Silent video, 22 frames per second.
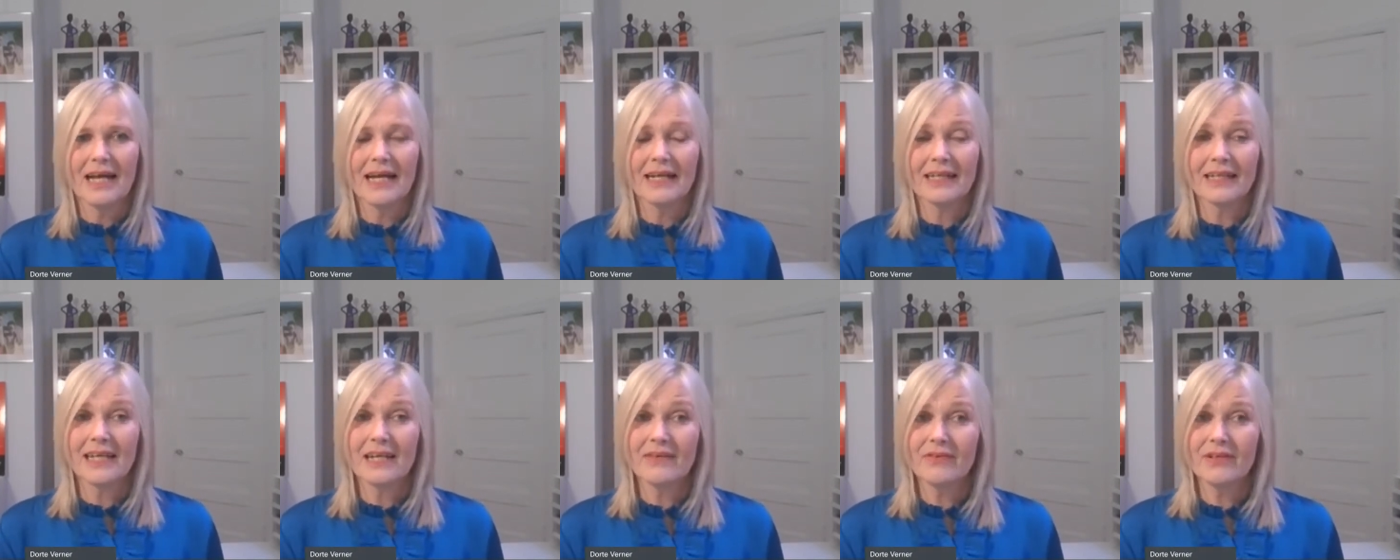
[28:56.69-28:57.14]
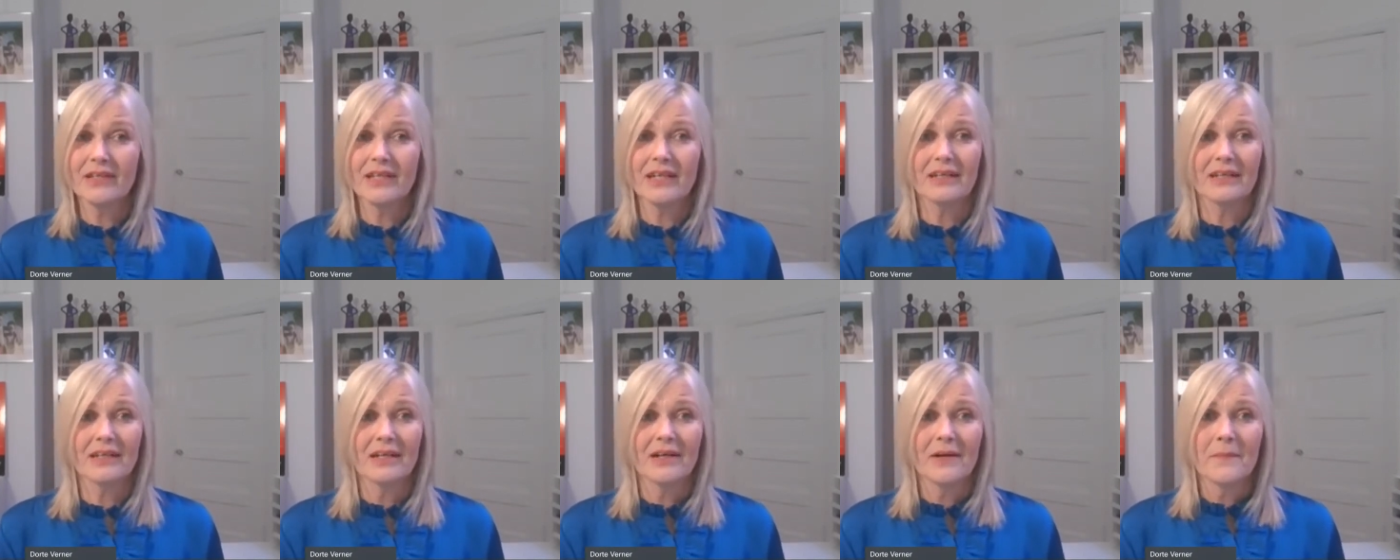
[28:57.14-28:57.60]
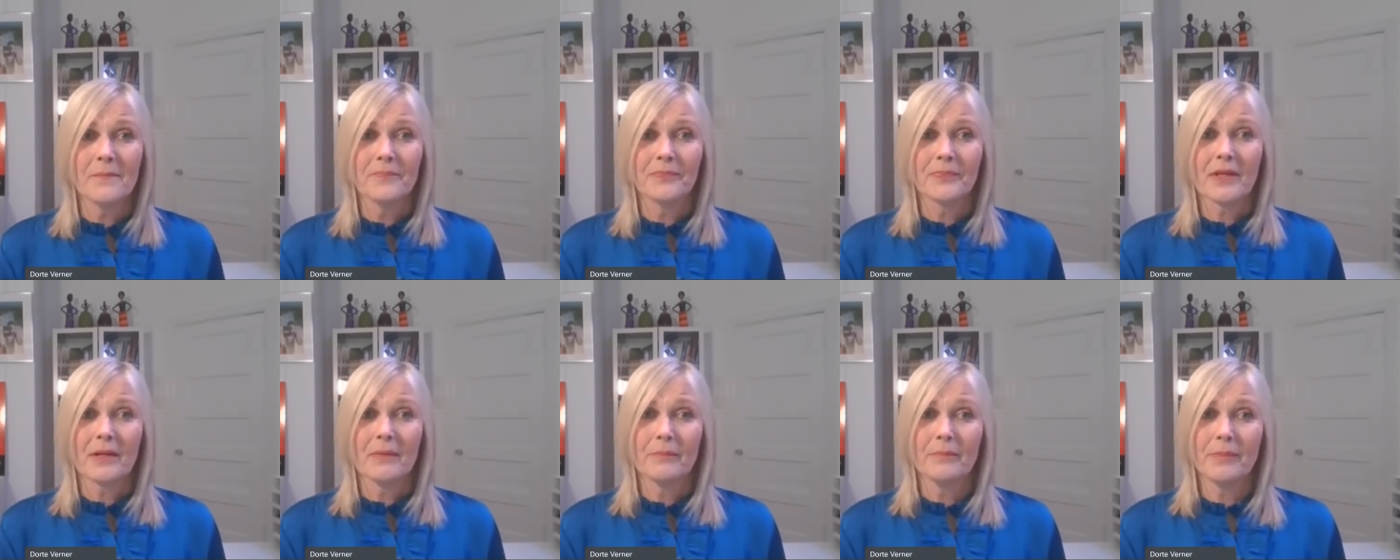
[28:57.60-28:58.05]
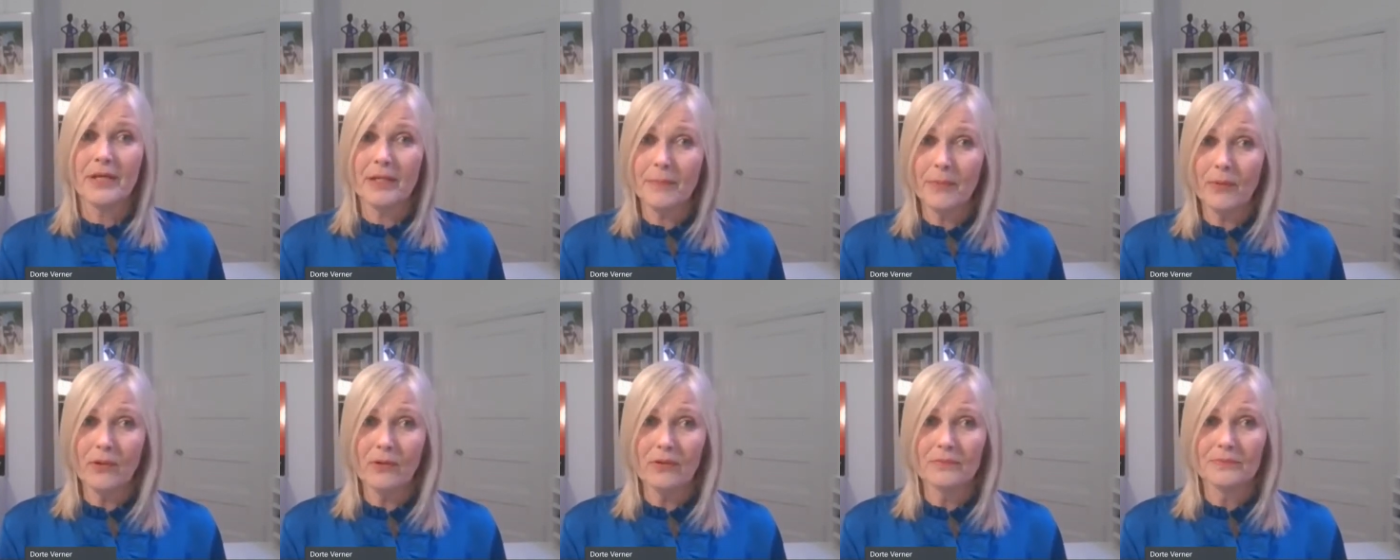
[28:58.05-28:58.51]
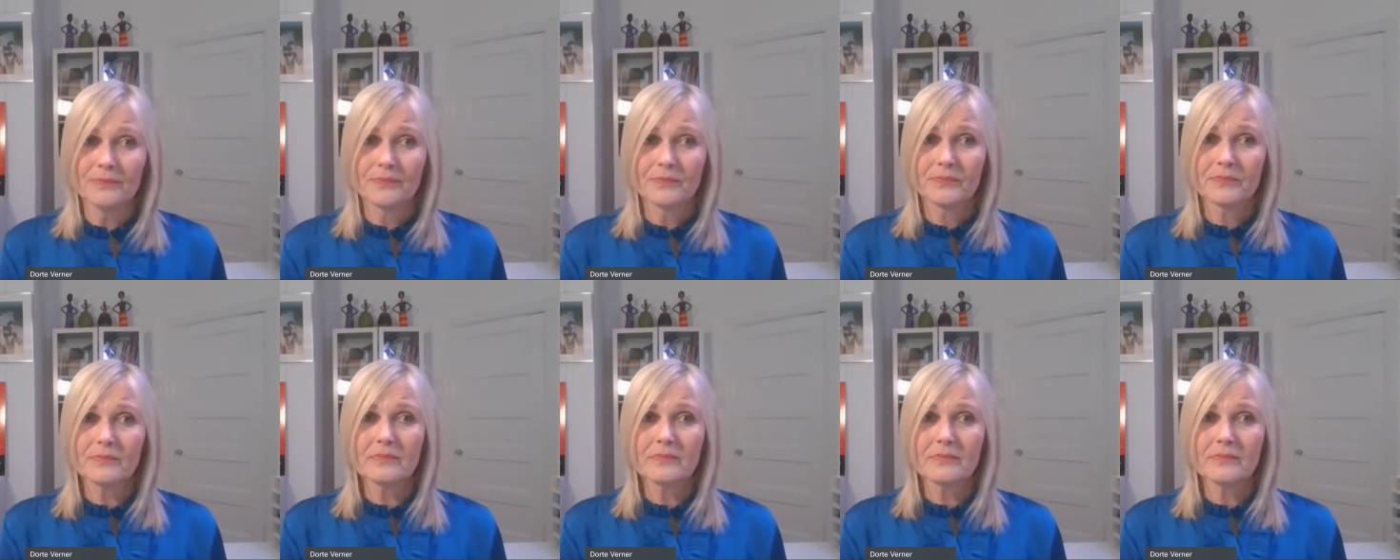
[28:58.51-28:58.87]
And given that people